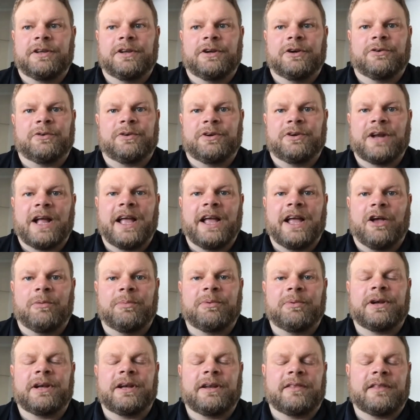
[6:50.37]
You're not
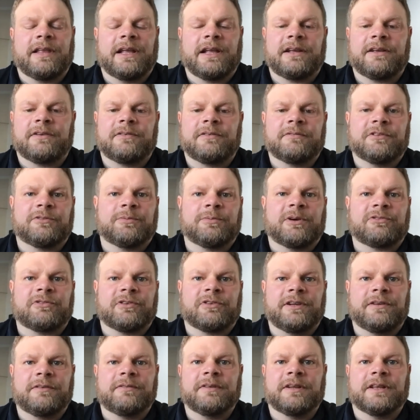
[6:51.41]
helping anything.
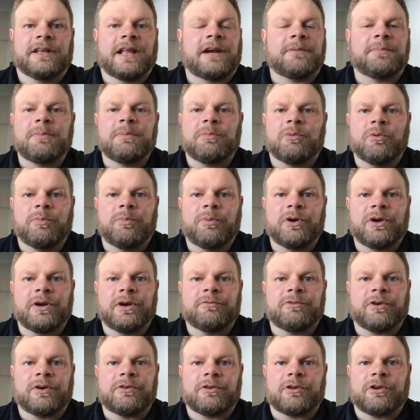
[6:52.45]
Especially a lot of people will put it in
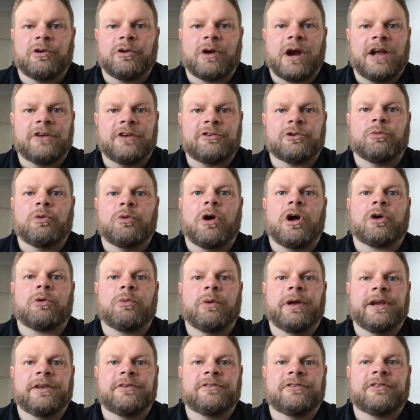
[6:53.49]
front of the garage or
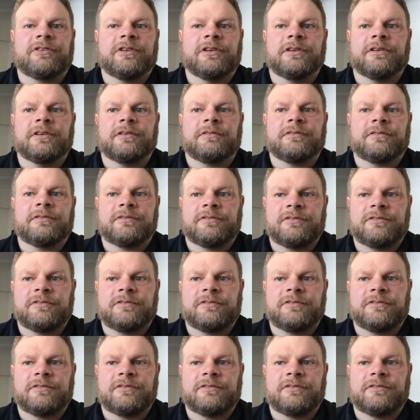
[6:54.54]
walkways to